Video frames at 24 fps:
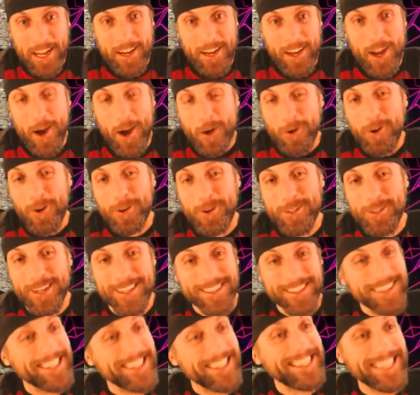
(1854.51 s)
No, hold
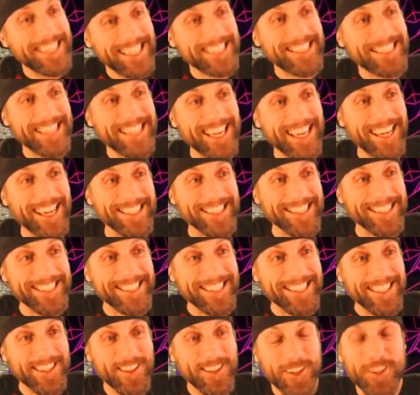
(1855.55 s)
on. Look at these things.
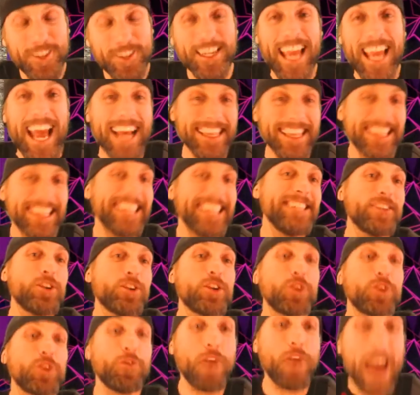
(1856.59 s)
Look at, these are
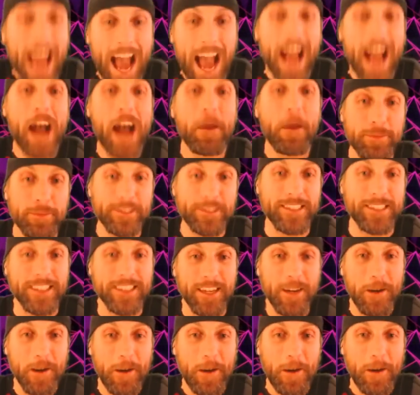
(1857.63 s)
crabs.
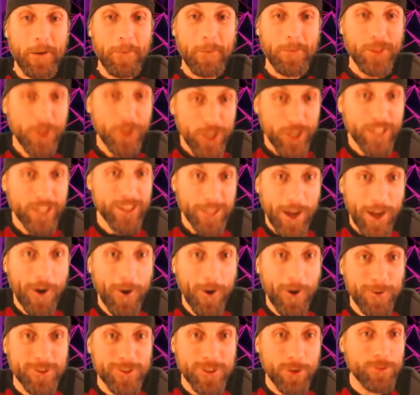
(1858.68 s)
Look at those.